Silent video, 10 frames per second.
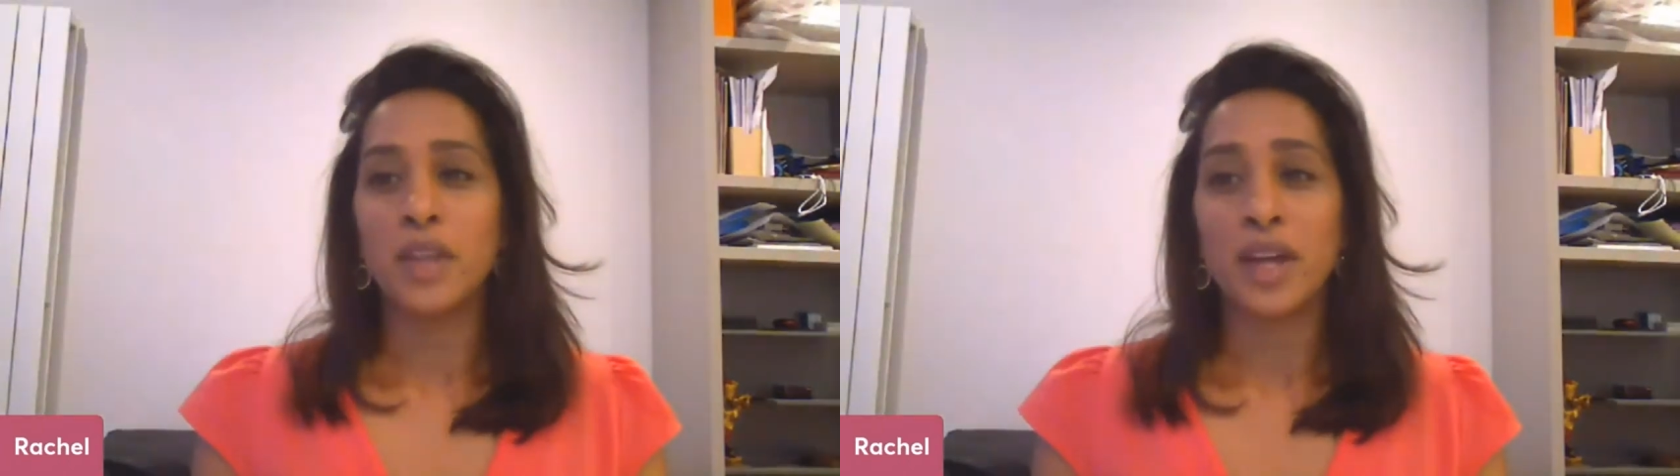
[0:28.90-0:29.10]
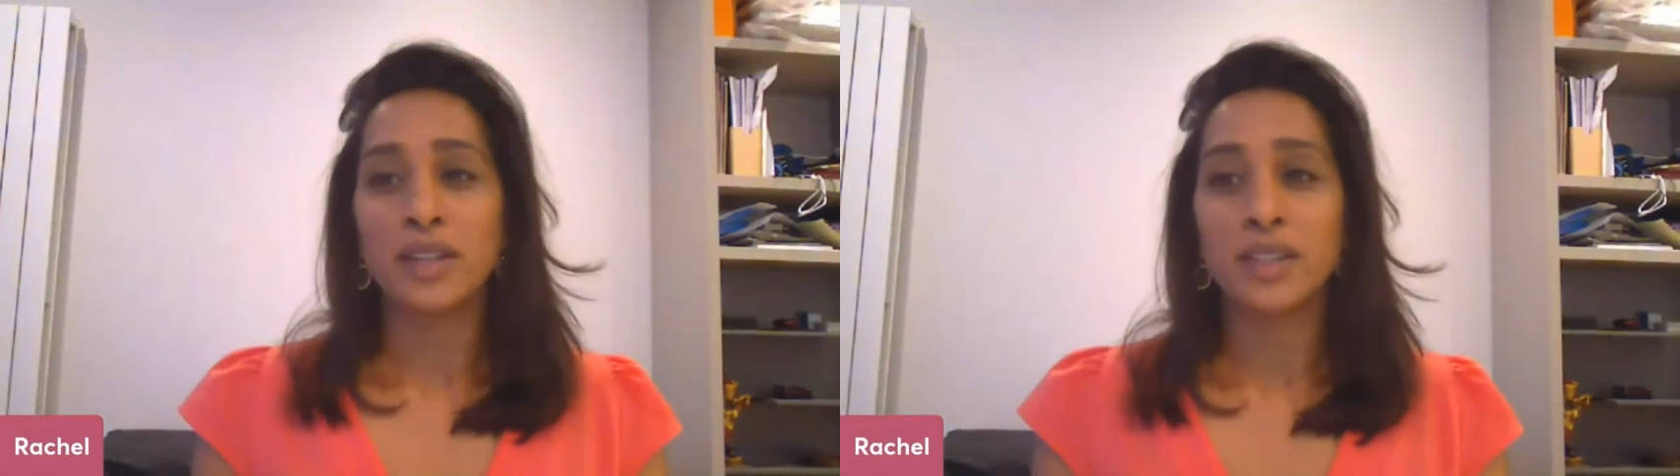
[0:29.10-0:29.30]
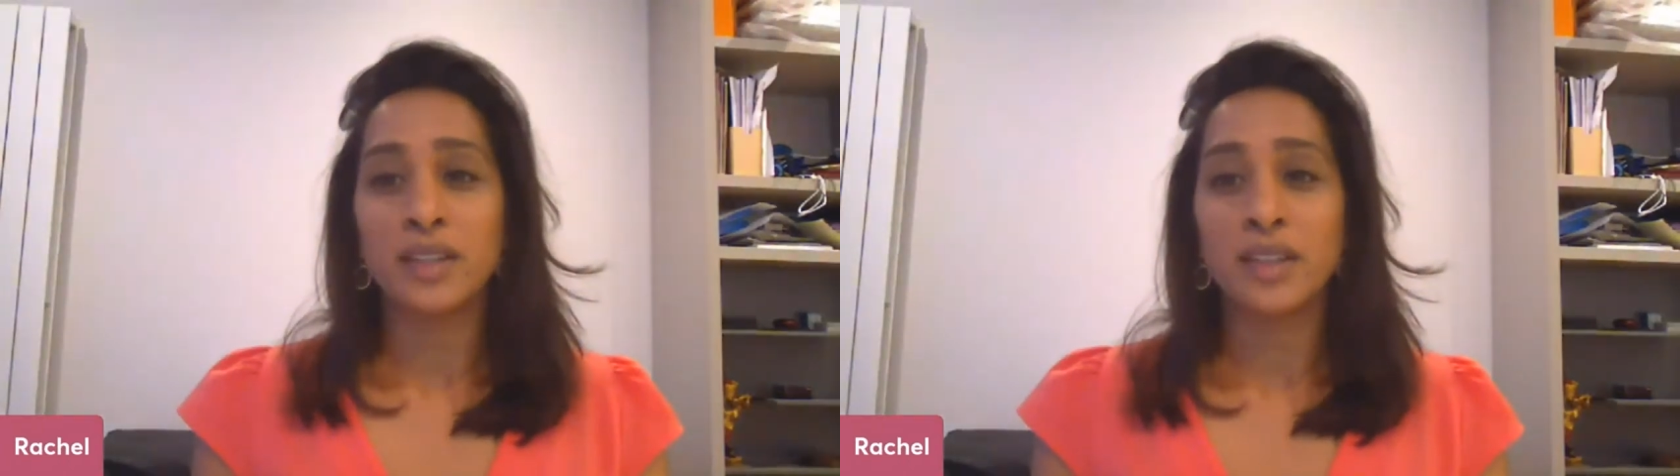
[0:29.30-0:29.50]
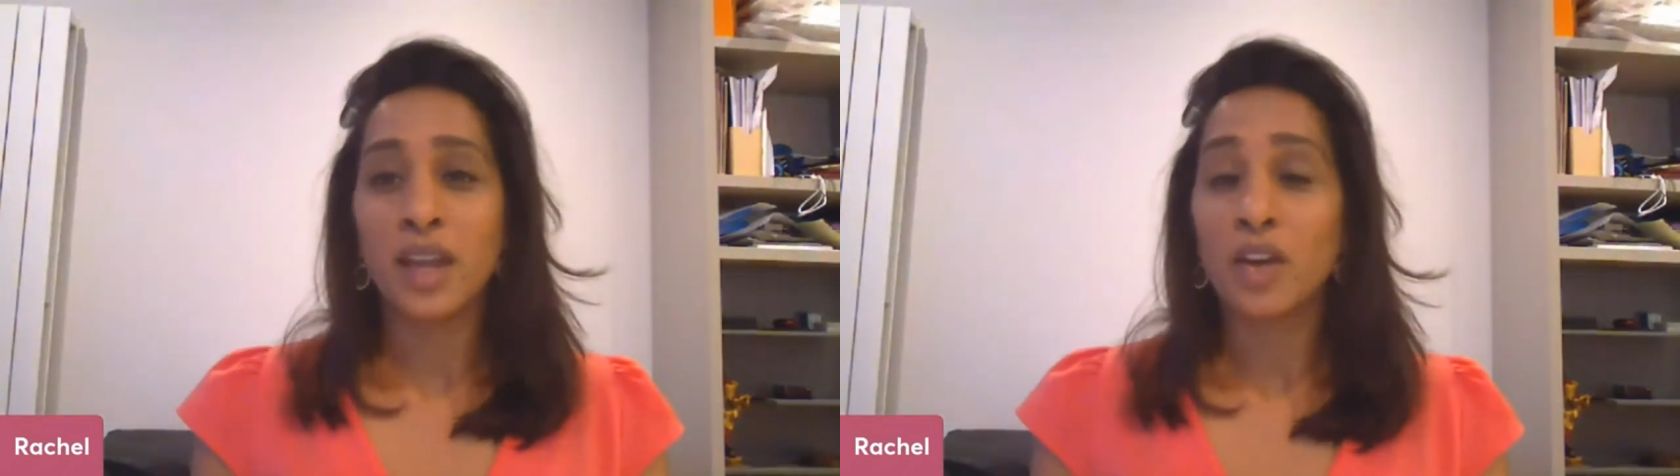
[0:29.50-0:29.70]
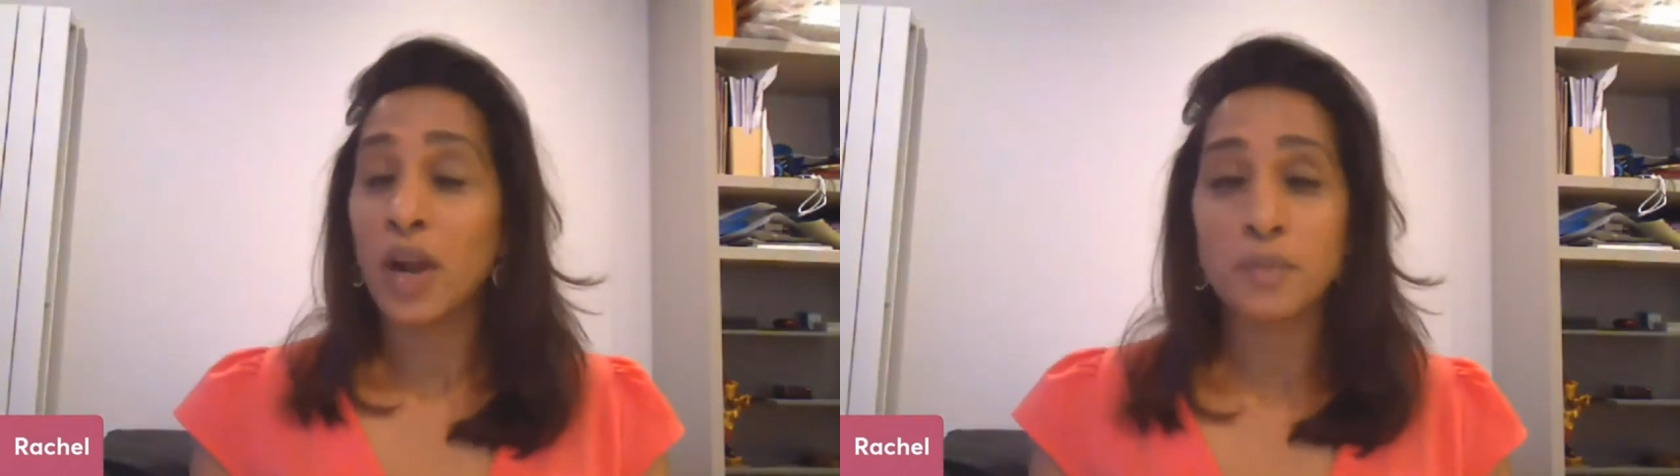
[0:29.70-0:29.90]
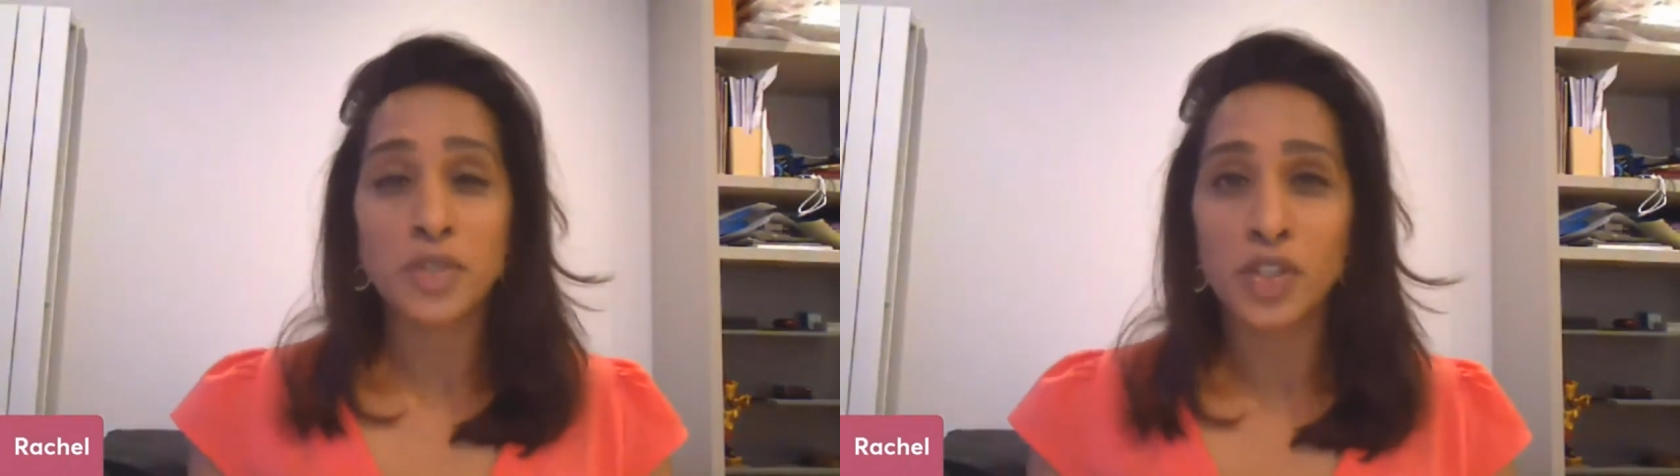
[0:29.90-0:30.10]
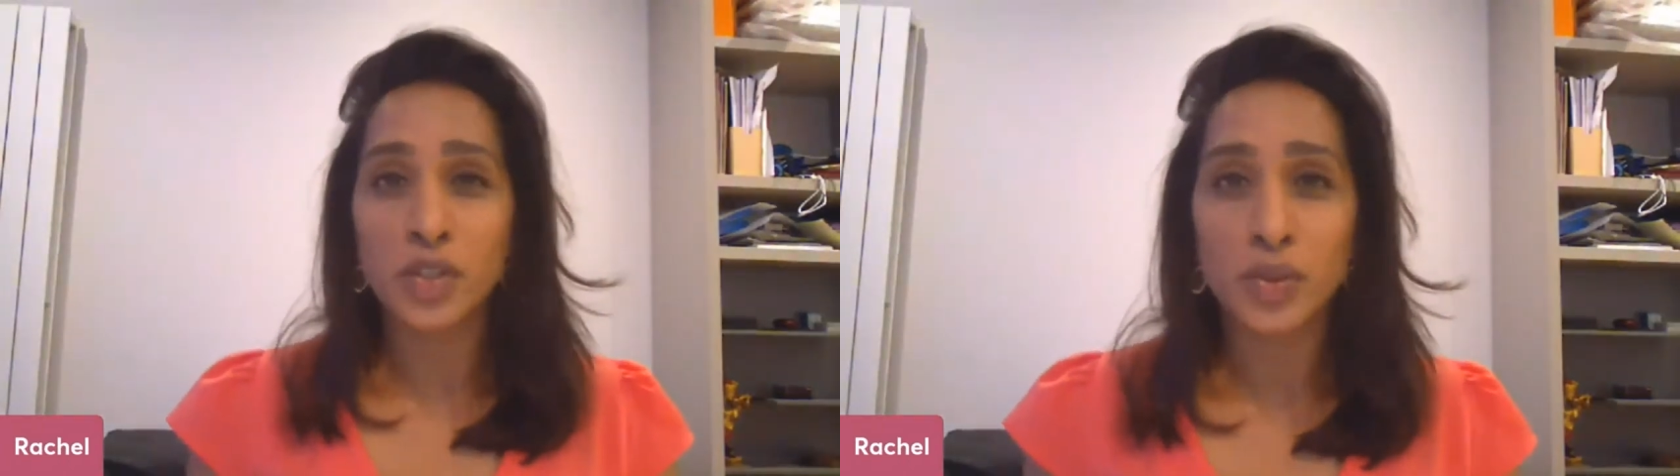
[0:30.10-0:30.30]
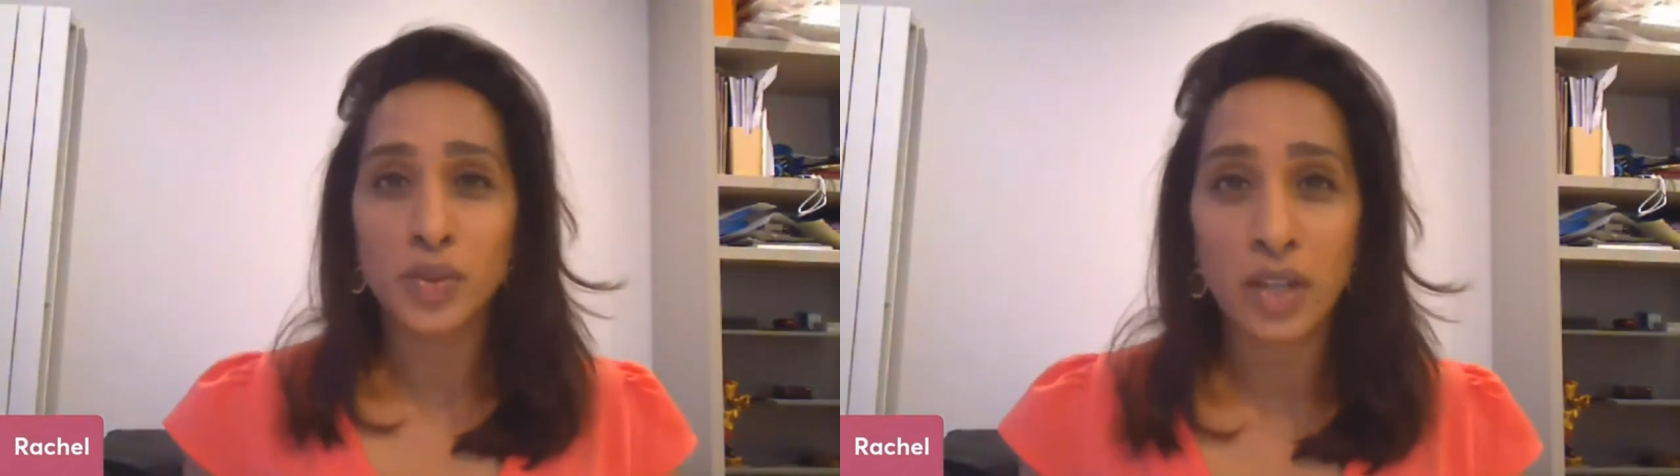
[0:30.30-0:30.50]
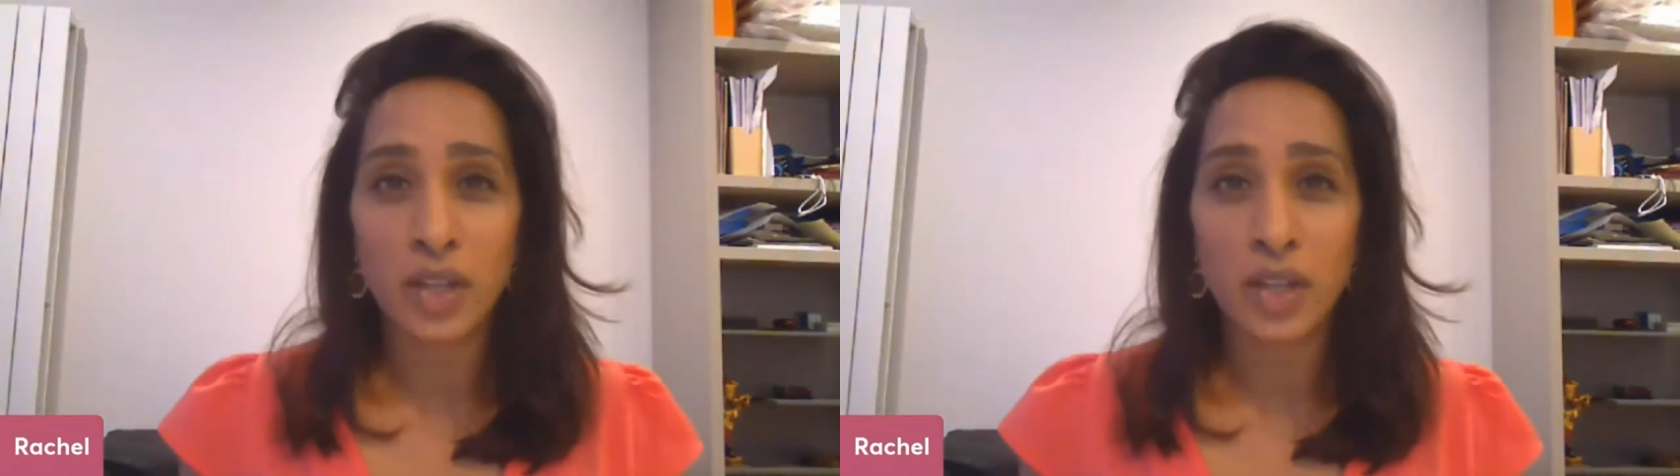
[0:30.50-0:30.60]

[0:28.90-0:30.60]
that they are absolutely